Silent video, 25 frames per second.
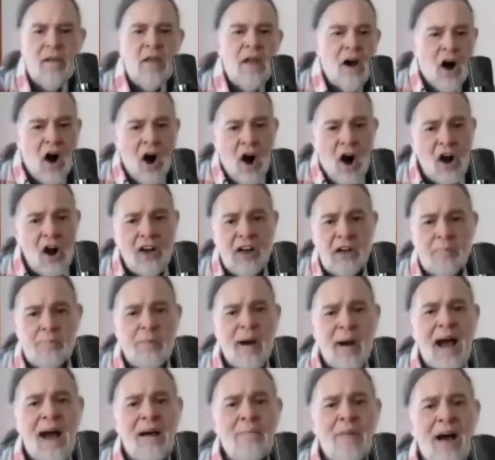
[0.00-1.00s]
Haunted
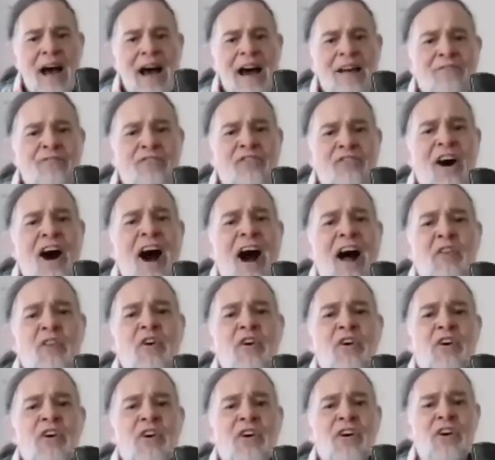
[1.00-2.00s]
by my
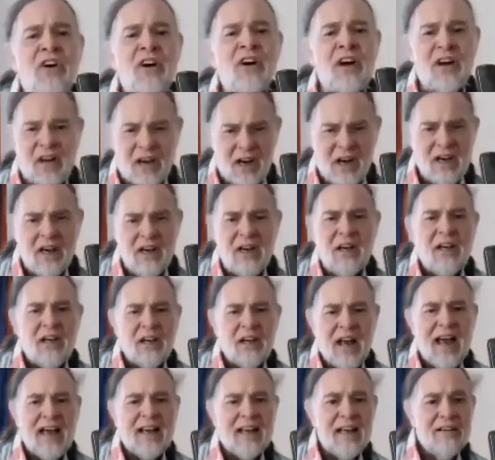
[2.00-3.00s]
father,
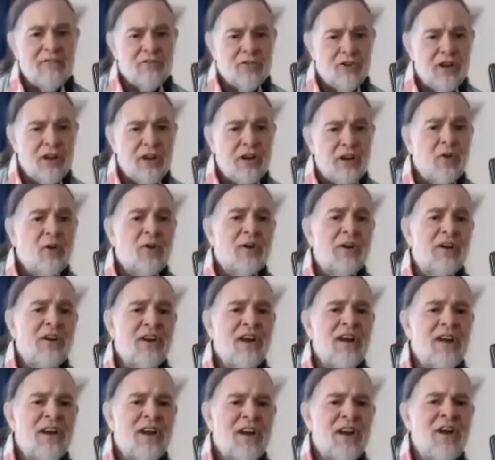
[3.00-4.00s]
like every
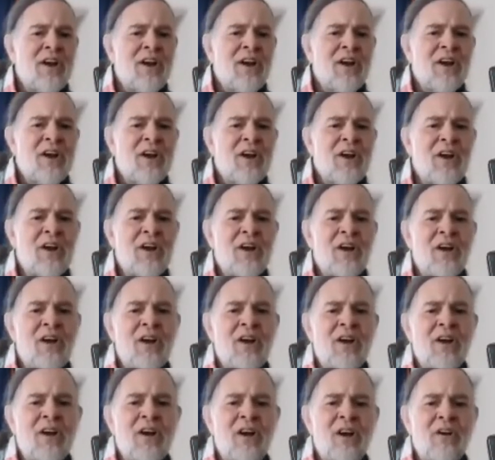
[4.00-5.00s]

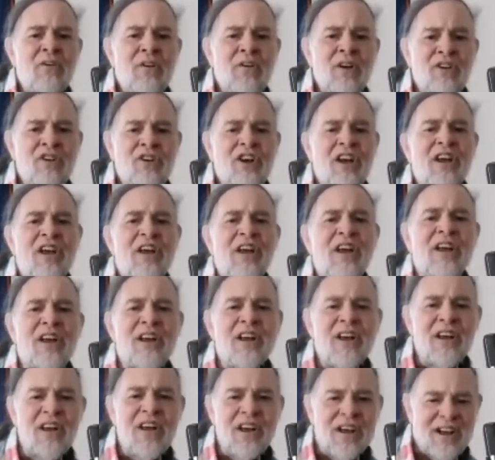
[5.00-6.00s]
ordinary
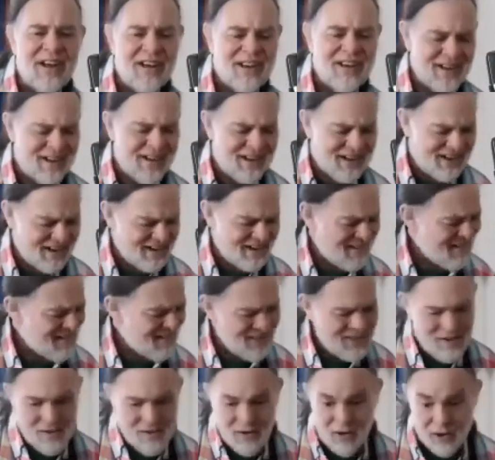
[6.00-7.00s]
Jake.
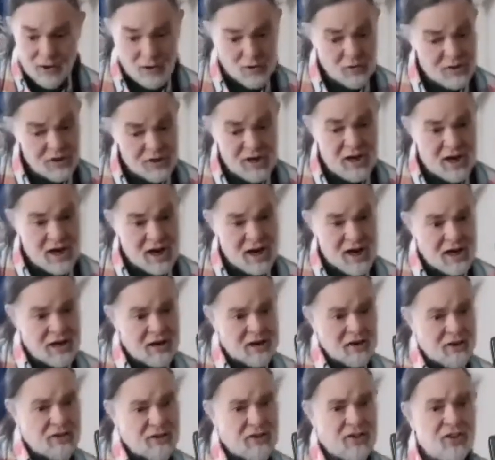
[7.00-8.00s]
Oh, he
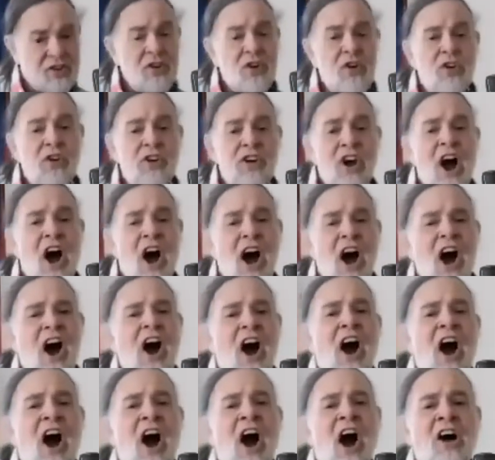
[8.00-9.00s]
hangs so
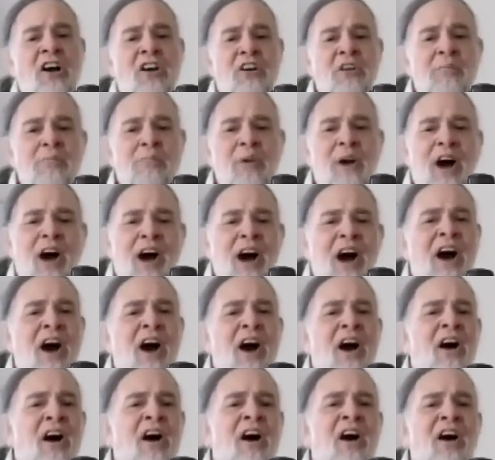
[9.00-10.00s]
dark
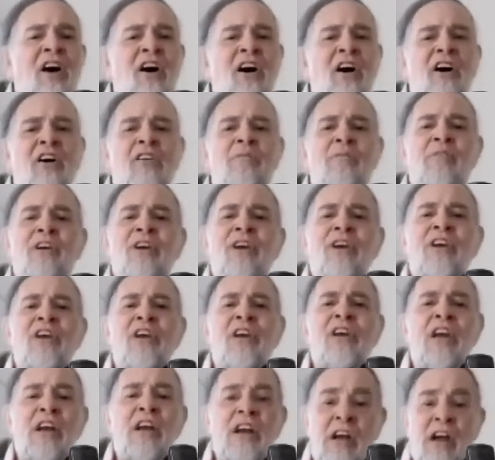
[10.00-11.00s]
above
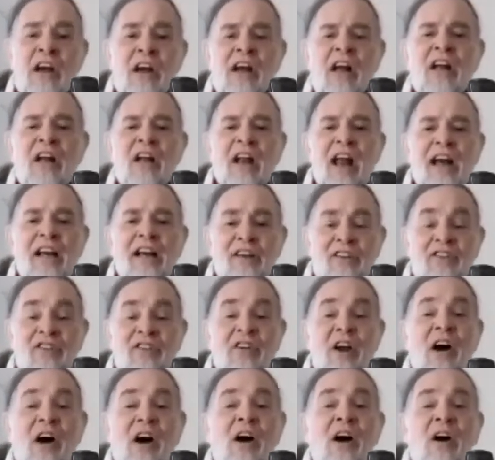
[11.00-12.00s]
me, like a
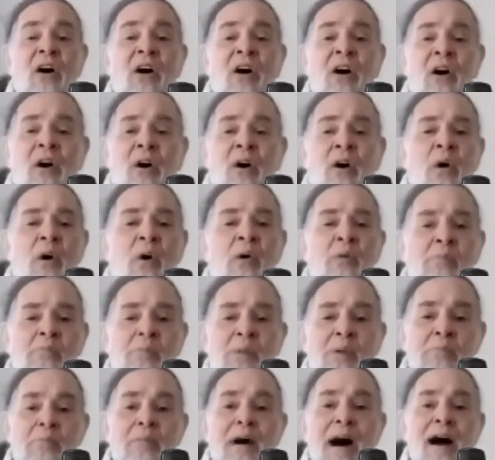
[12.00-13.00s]

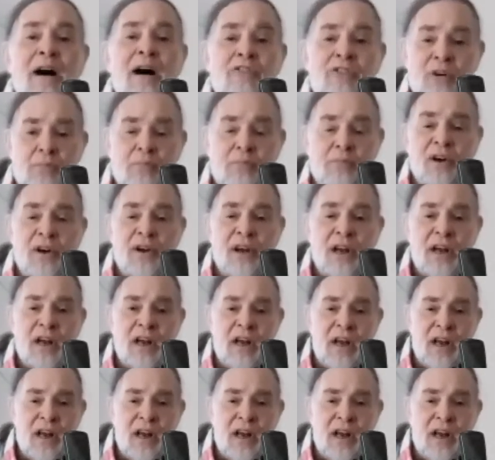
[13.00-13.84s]
storm about to break.